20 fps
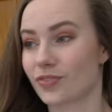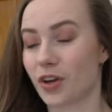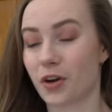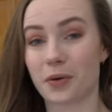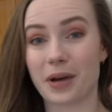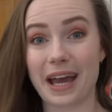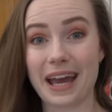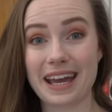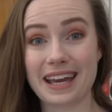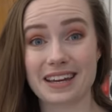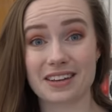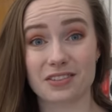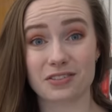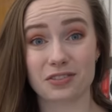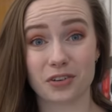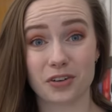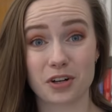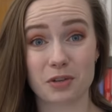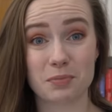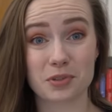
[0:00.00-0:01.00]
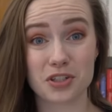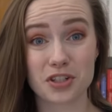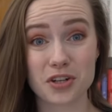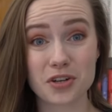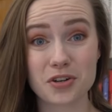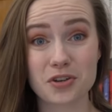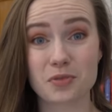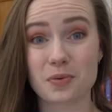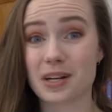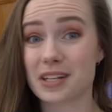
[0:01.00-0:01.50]
Okay, throw number
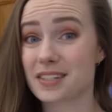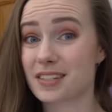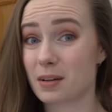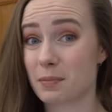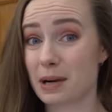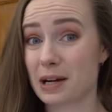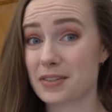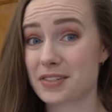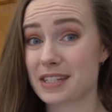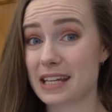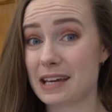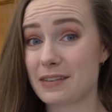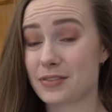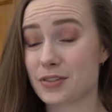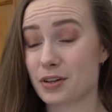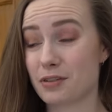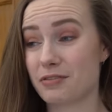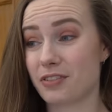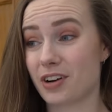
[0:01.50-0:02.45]
two. We're somehow safe so